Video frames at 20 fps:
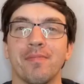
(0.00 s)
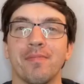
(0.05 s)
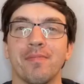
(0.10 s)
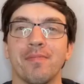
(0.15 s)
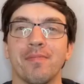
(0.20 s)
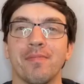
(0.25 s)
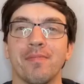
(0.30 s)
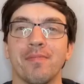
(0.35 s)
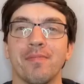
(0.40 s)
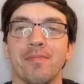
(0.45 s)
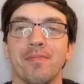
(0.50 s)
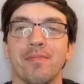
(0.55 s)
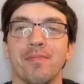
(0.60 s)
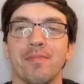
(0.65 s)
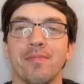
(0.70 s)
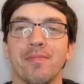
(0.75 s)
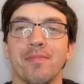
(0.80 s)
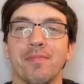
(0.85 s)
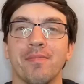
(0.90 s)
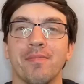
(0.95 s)

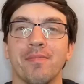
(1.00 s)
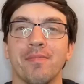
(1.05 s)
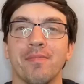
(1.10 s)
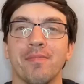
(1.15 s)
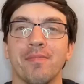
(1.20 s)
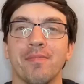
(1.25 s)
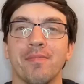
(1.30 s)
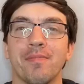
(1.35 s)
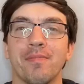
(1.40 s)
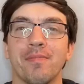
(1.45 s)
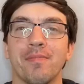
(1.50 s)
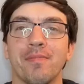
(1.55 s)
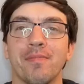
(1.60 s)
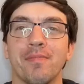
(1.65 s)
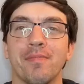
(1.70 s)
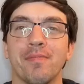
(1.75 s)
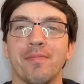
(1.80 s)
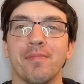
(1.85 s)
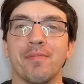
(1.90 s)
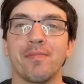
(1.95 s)

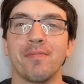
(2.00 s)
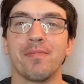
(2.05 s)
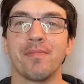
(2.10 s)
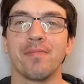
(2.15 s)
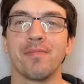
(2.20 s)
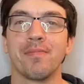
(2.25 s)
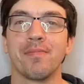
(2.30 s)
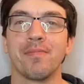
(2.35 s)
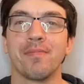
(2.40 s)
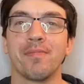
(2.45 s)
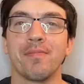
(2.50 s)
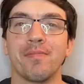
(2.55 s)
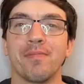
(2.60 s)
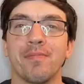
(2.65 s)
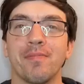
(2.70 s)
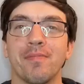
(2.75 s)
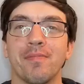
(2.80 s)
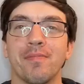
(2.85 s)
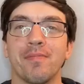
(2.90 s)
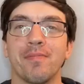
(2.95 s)

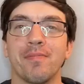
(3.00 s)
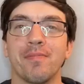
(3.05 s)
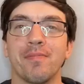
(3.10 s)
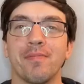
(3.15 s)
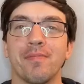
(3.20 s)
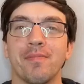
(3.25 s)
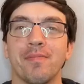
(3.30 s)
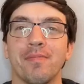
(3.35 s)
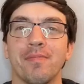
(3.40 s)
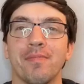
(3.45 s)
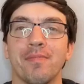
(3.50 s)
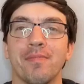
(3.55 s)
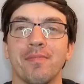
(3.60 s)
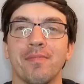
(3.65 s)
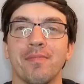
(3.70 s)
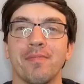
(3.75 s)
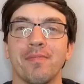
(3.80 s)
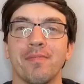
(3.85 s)
No words are spoken by the person on screen.